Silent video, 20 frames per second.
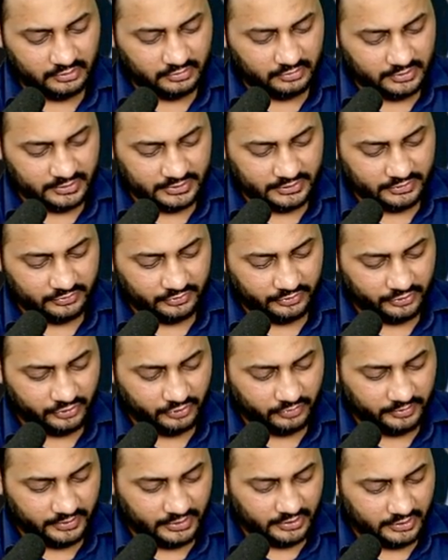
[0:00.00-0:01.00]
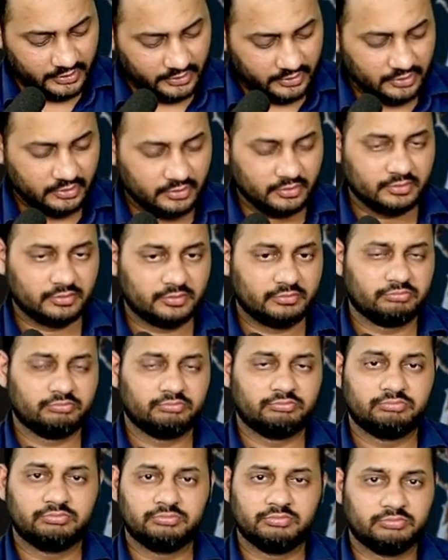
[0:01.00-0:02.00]
This is going to be a
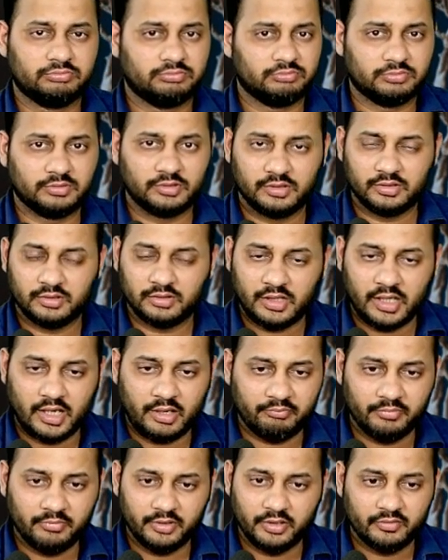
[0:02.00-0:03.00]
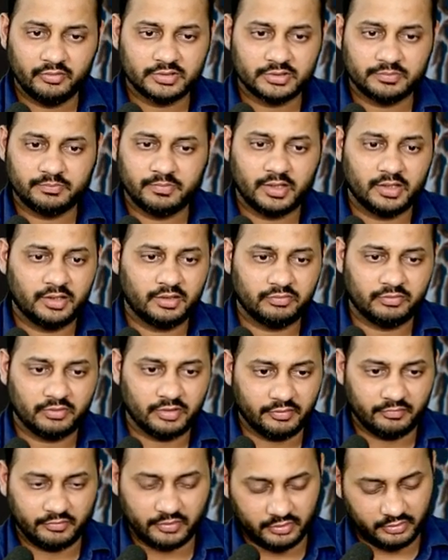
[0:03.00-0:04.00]
ambiguous part
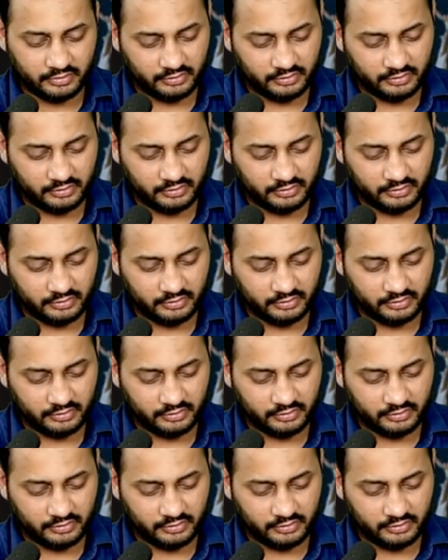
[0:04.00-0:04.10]
forever.